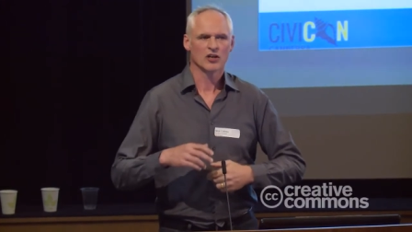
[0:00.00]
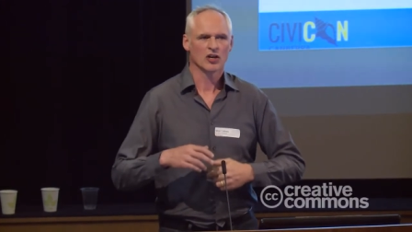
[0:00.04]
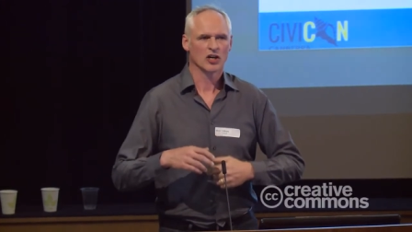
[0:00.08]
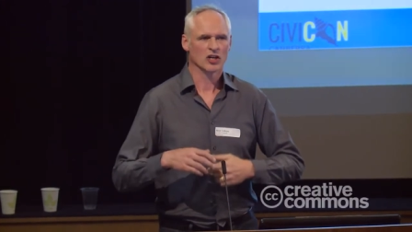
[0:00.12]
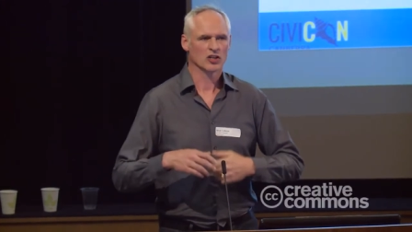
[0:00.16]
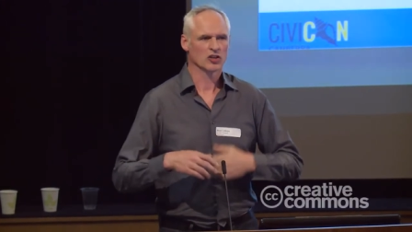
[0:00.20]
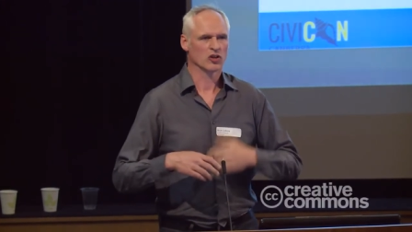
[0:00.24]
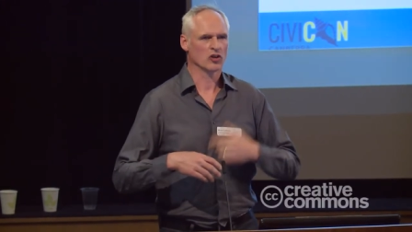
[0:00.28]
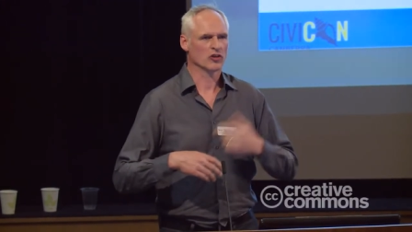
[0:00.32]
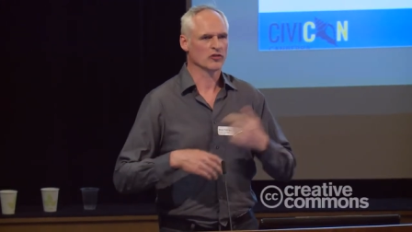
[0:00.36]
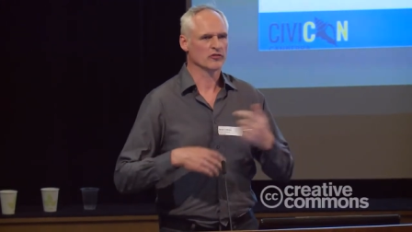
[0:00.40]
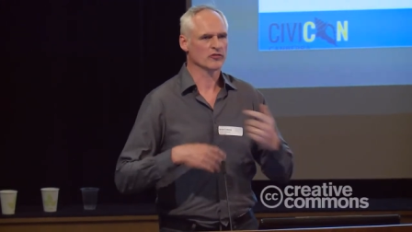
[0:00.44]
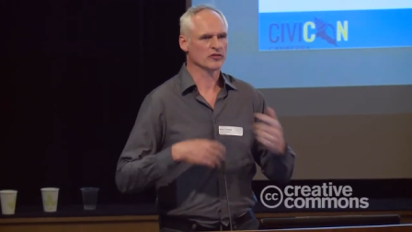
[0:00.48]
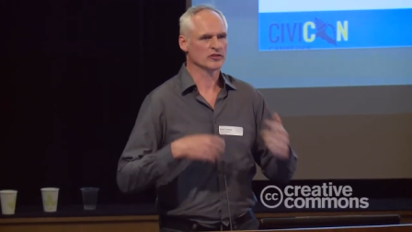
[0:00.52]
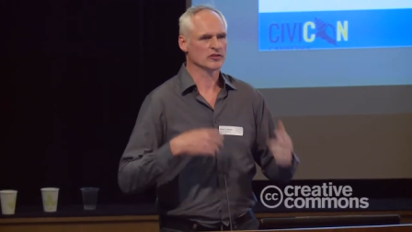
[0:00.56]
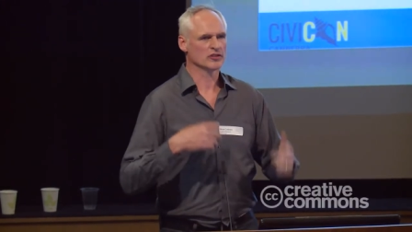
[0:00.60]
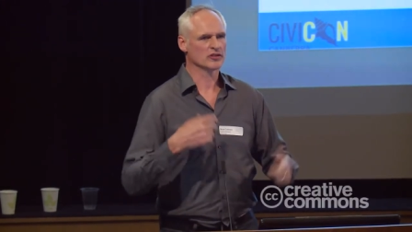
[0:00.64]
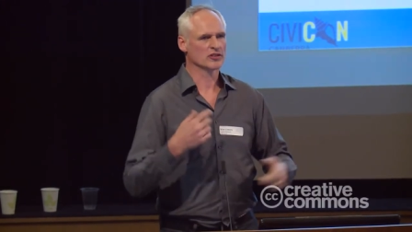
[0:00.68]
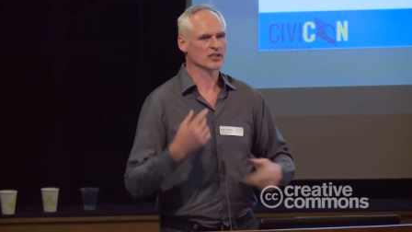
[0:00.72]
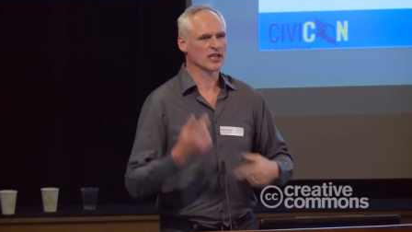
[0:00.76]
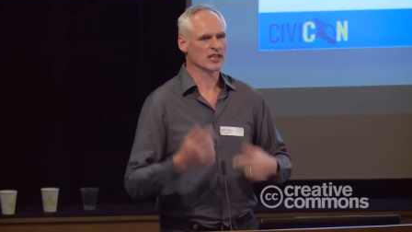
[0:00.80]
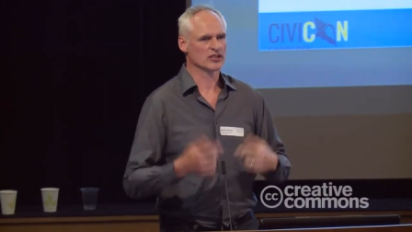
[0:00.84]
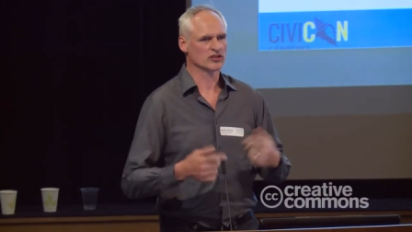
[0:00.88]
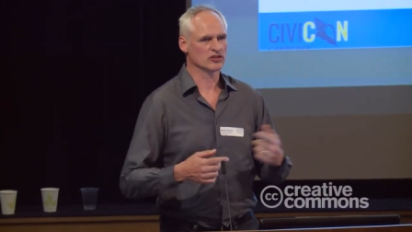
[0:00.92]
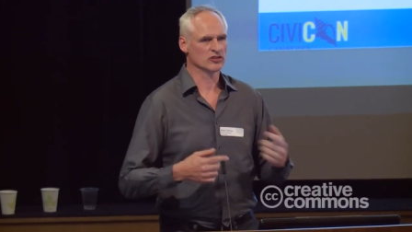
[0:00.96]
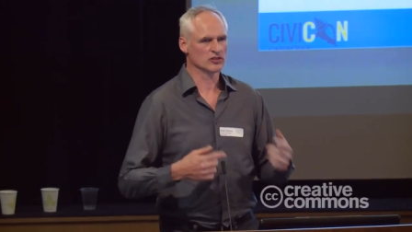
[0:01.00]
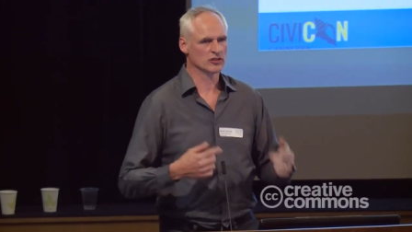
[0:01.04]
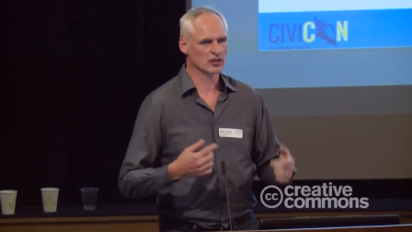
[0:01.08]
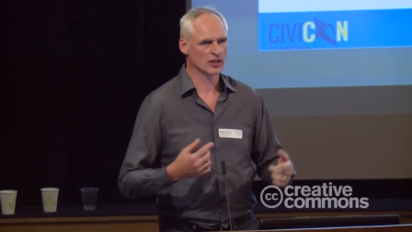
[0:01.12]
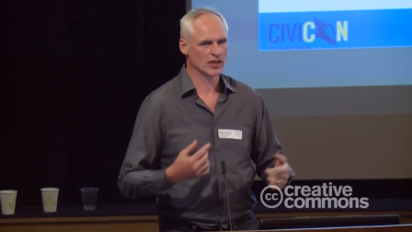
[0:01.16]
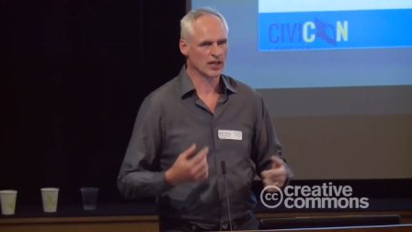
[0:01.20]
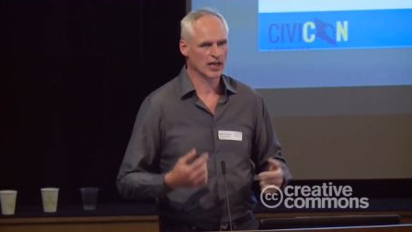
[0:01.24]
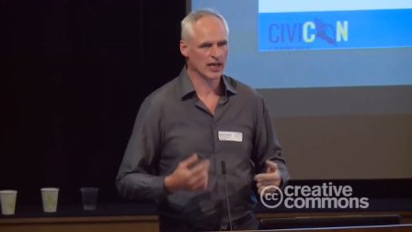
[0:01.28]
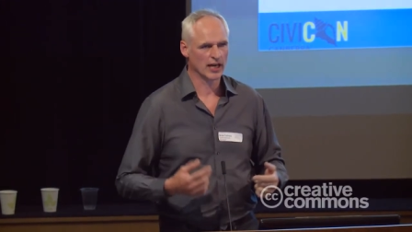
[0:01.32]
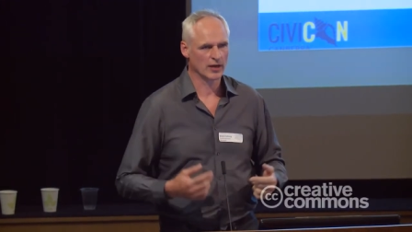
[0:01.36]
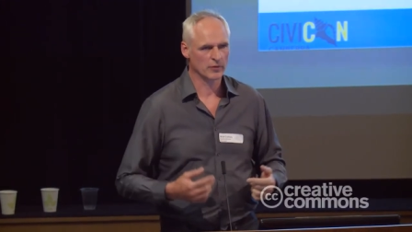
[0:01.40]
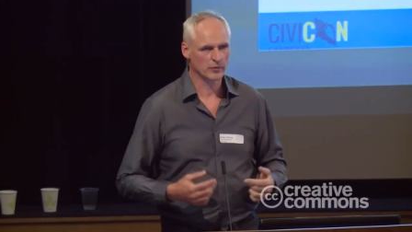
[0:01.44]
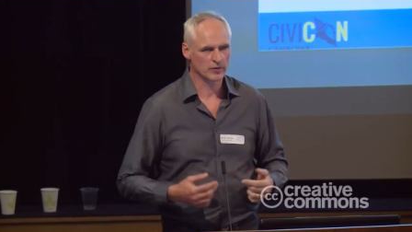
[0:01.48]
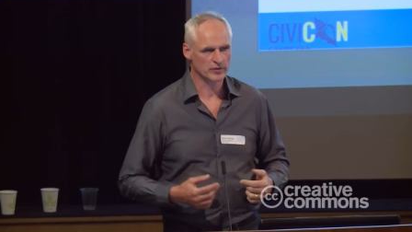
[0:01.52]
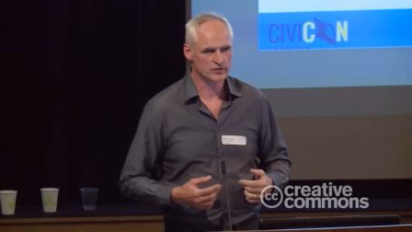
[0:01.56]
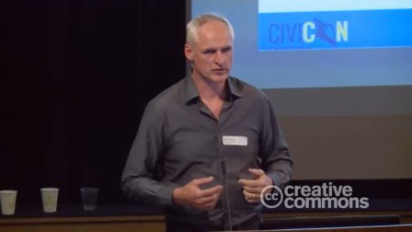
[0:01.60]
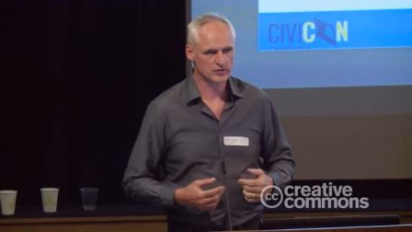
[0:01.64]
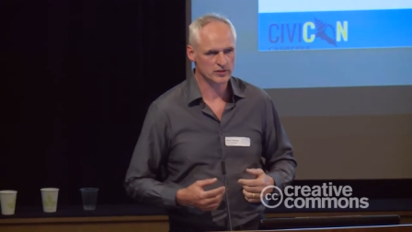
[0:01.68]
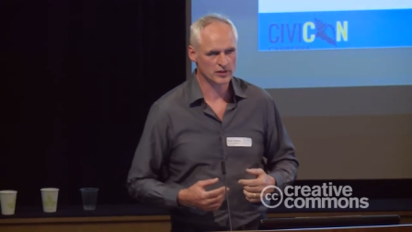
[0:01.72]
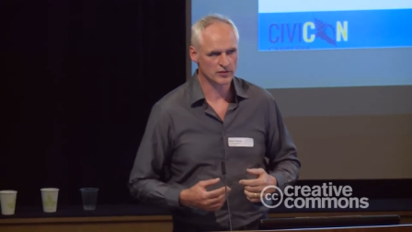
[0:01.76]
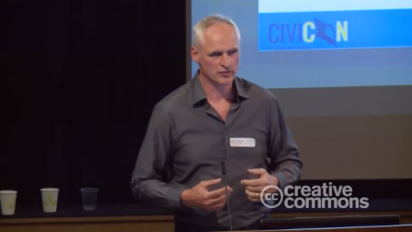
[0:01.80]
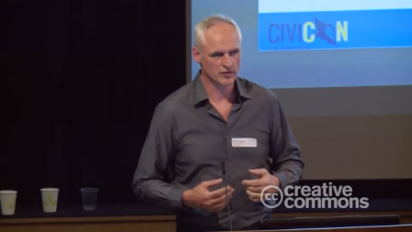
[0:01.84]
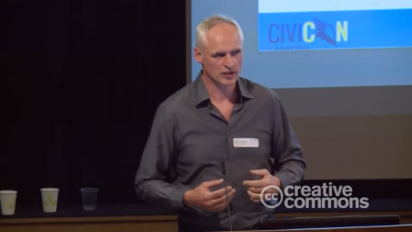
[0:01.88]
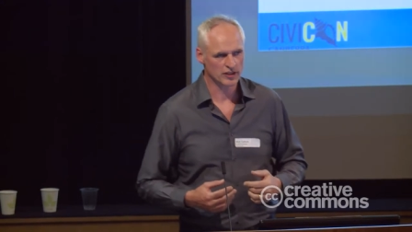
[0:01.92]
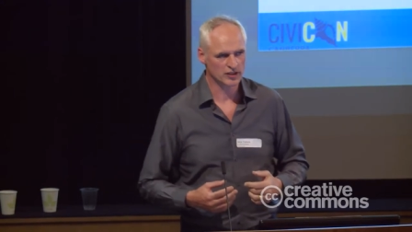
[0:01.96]
a lot of the discussion today with
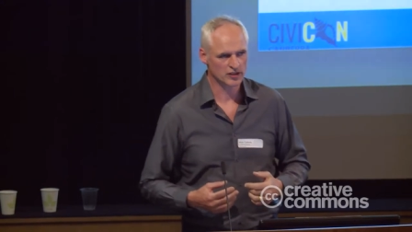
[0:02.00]
Civi